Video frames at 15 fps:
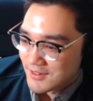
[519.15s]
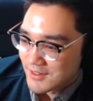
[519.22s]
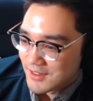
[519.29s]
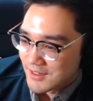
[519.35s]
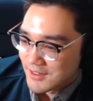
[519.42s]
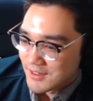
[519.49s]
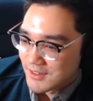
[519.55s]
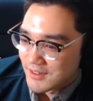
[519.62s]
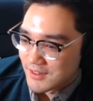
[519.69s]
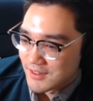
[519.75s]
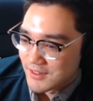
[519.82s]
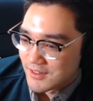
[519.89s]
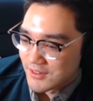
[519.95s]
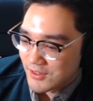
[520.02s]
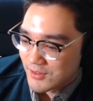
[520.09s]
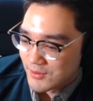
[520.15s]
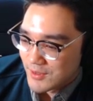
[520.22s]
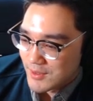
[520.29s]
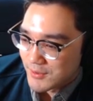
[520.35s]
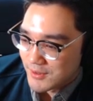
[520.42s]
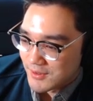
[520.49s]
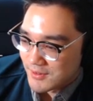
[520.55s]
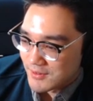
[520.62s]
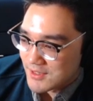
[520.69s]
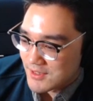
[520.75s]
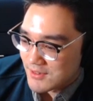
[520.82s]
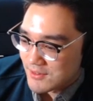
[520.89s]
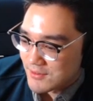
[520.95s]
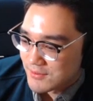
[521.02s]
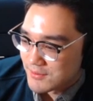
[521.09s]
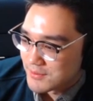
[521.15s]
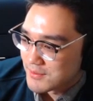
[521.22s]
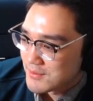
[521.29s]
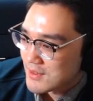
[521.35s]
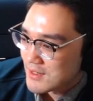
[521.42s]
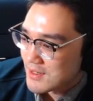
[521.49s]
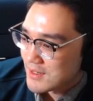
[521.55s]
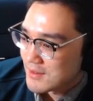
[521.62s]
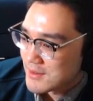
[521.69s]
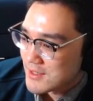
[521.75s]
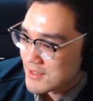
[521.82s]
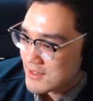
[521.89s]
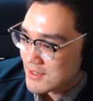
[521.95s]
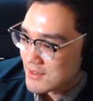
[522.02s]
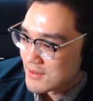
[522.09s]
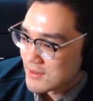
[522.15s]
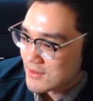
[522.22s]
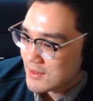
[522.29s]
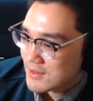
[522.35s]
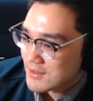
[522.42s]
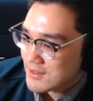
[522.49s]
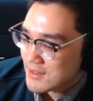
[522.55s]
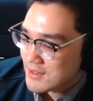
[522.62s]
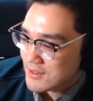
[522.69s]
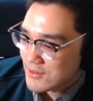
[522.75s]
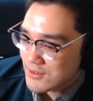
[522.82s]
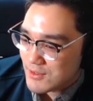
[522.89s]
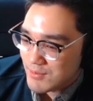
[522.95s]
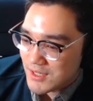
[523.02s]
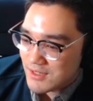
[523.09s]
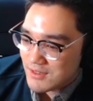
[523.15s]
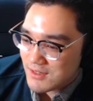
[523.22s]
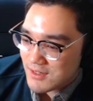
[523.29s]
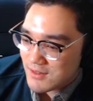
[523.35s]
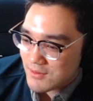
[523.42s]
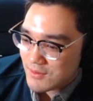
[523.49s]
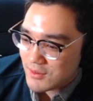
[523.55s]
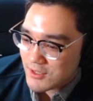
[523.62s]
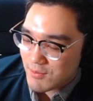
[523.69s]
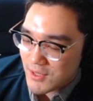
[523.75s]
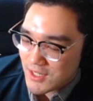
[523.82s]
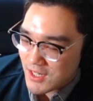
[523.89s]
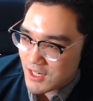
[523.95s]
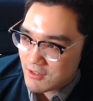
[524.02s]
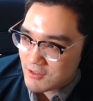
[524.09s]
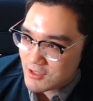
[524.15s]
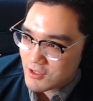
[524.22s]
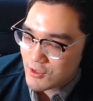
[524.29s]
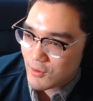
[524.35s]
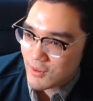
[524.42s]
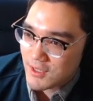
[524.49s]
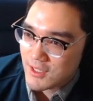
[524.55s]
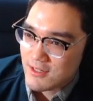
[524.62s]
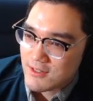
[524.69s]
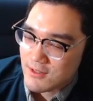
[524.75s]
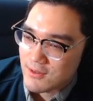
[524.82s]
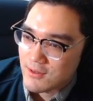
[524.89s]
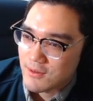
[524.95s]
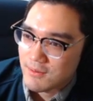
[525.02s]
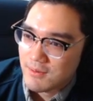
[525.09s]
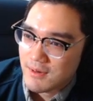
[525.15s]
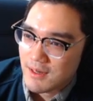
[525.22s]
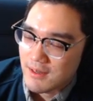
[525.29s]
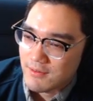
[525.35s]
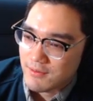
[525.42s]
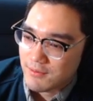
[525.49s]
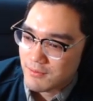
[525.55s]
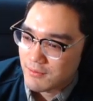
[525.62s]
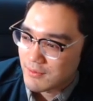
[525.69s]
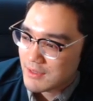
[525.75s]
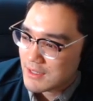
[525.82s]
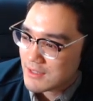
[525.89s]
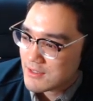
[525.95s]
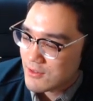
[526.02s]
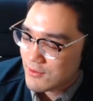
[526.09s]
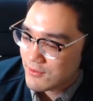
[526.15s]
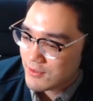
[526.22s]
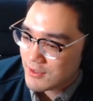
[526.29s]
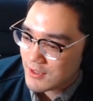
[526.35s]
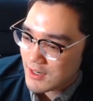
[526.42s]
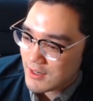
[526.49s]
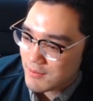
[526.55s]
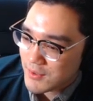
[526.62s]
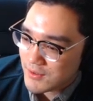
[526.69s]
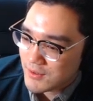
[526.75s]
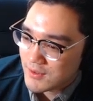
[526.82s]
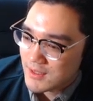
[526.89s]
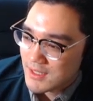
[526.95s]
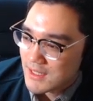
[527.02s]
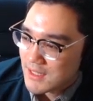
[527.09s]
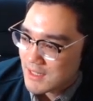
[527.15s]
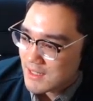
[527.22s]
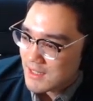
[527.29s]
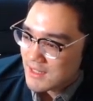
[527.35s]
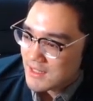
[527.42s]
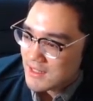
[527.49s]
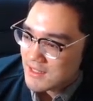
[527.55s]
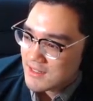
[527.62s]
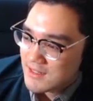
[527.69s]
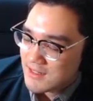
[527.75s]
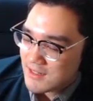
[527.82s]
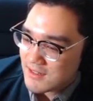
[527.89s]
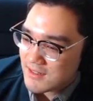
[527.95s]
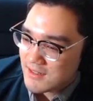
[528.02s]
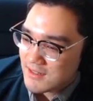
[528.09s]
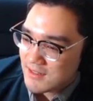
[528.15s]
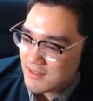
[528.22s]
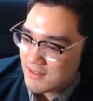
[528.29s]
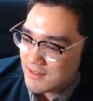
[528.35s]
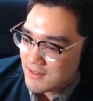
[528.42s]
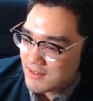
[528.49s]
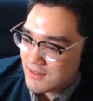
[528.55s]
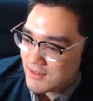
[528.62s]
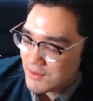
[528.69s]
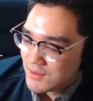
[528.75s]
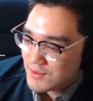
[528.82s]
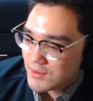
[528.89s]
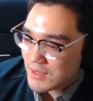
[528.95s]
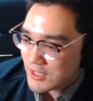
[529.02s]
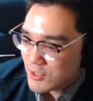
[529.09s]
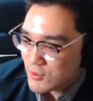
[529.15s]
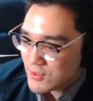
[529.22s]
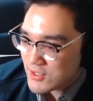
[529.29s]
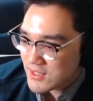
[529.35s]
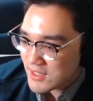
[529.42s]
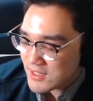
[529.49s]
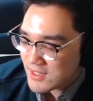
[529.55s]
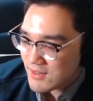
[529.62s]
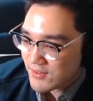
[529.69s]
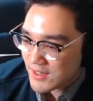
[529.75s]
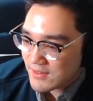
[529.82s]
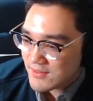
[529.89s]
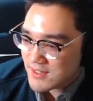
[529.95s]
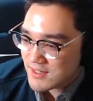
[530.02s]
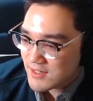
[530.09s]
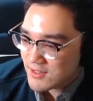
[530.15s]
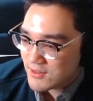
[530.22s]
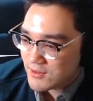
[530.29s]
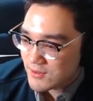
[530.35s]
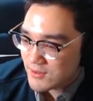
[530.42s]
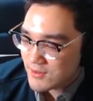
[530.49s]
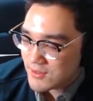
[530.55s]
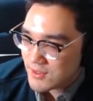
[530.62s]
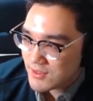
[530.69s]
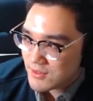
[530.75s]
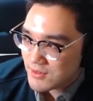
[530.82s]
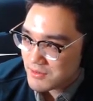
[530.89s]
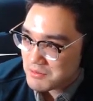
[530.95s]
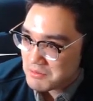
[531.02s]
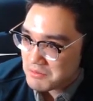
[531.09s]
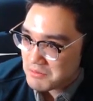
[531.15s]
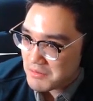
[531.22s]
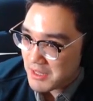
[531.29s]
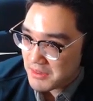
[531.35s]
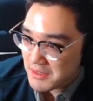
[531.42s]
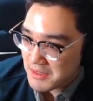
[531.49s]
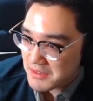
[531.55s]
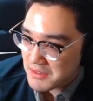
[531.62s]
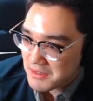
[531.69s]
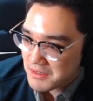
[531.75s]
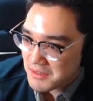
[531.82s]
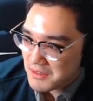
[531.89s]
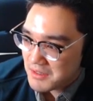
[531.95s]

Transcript: Uh, three more to how many single single spins? Well, it's been 120, so I've right so far I pulled 60... I used 65 singles, I think.